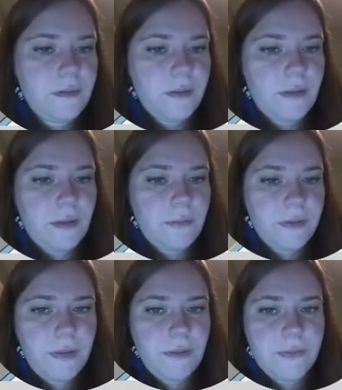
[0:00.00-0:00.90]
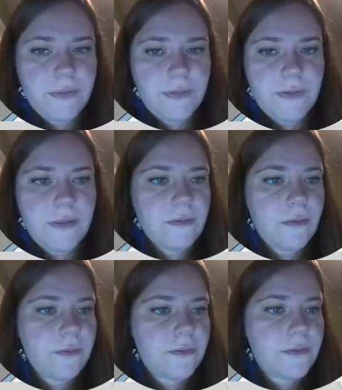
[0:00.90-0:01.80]
And I want to be able to see the
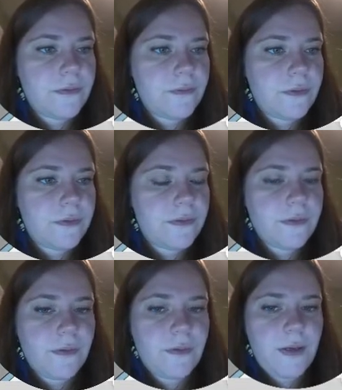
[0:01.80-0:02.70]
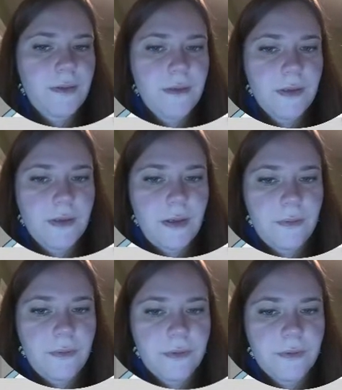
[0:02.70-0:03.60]
holes through it. So I
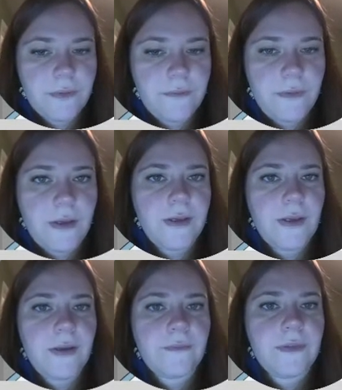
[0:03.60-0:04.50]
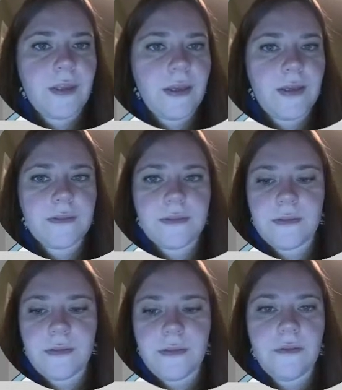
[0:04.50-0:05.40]
wonder if I have not
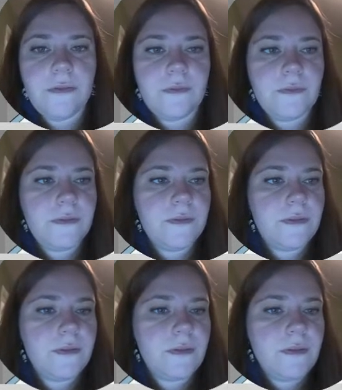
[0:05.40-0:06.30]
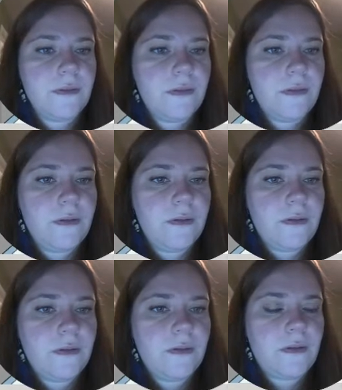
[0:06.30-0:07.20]
used
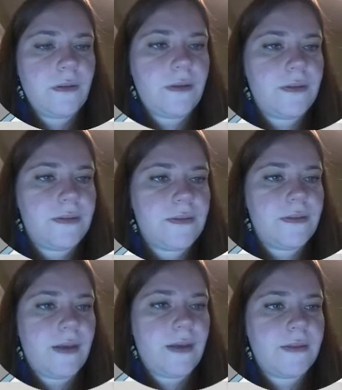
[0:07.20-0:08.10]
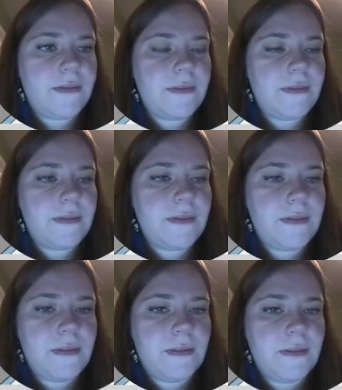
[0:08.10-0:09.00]
all these dots. Let's
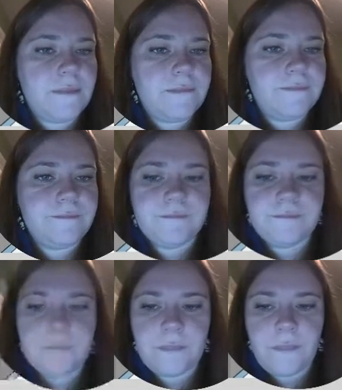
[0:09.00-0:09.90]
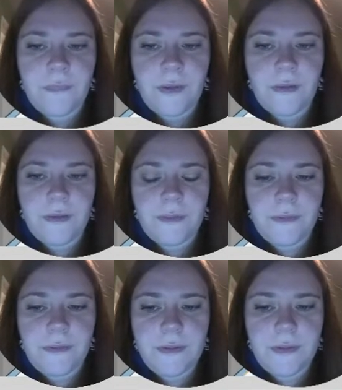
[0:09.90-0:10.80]
see. Let
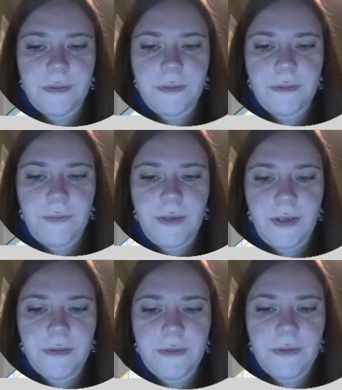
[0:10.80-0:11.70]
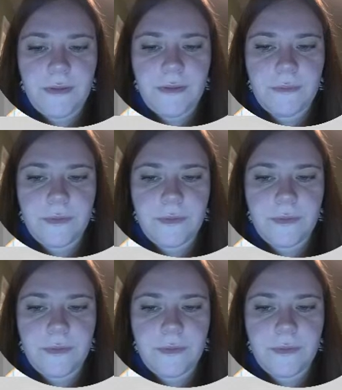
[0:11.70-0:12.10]
me see. If I hide these, what